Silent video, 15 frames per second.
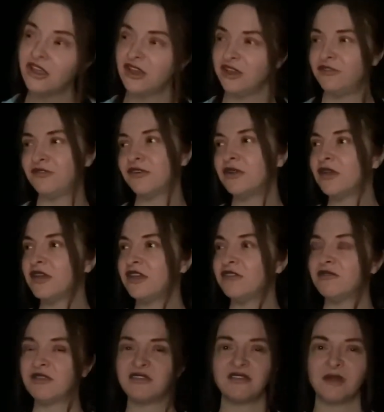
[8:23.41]
You feel like
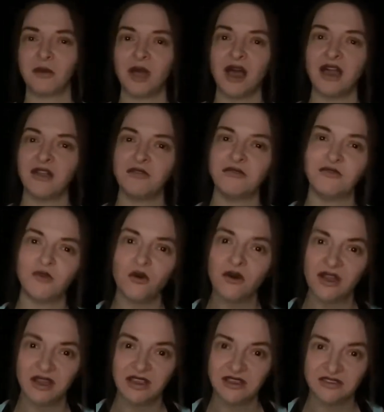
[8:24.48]
you're in some kind of
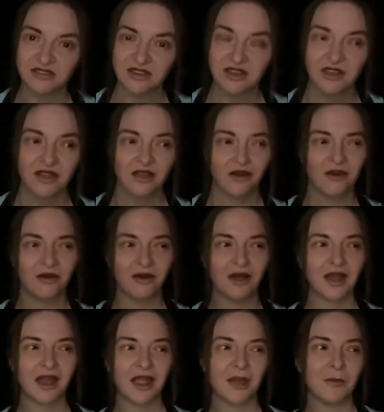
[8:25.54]
void or
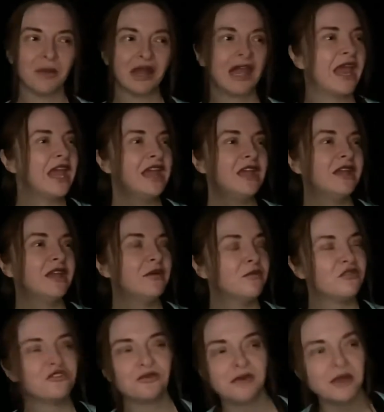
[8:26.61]
like a plane in
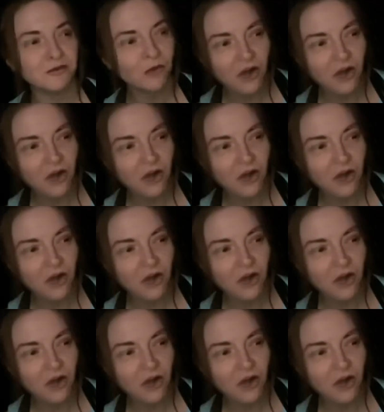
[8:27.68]
between